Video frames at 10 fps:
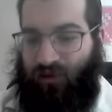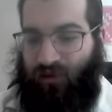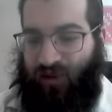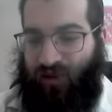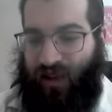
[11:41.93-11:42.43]

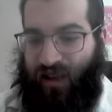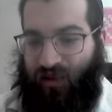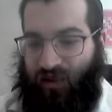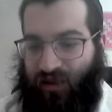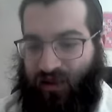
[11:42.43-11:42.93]
I forgot to
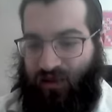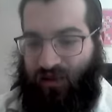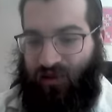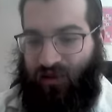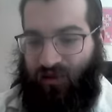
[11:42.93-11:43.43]
put this on
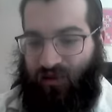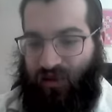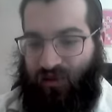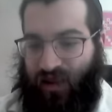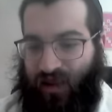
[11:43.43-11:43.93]
YouTube.
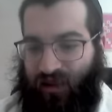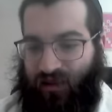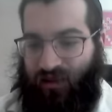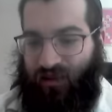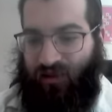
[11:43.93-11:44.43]
Let me add this
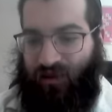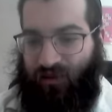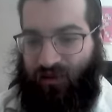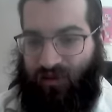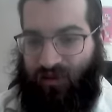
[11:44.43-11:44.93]
to
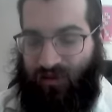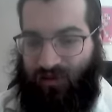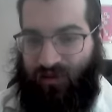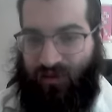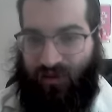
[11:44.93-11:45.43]
YouTube.
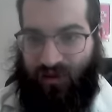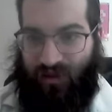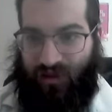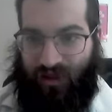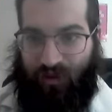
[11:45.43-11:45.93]

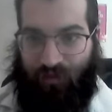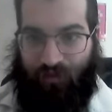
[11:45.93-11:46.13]
Sorry.